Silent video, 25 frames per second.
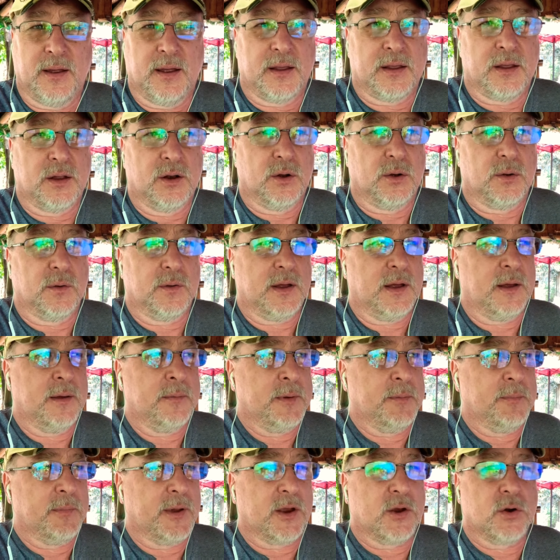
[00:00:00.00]
you know, I
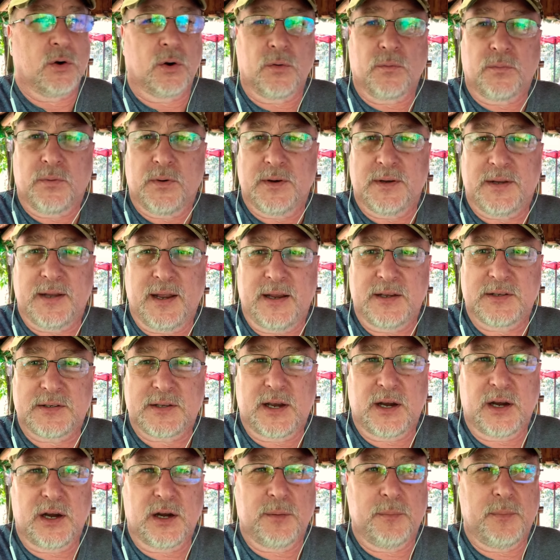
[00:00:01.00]
mean, my girlfriend takes
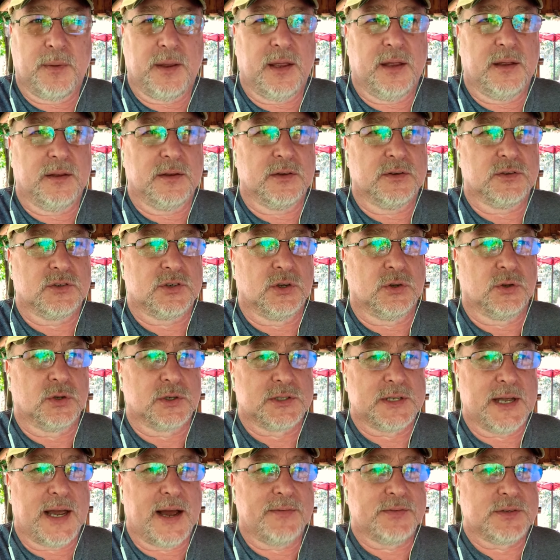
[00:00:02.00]
care of me. She
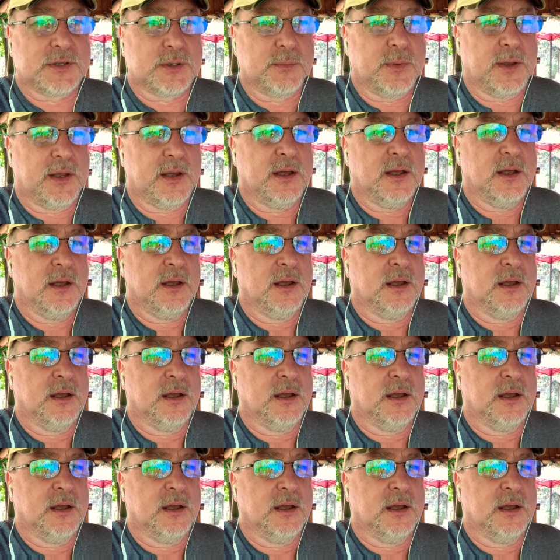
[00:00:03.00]
looks after me.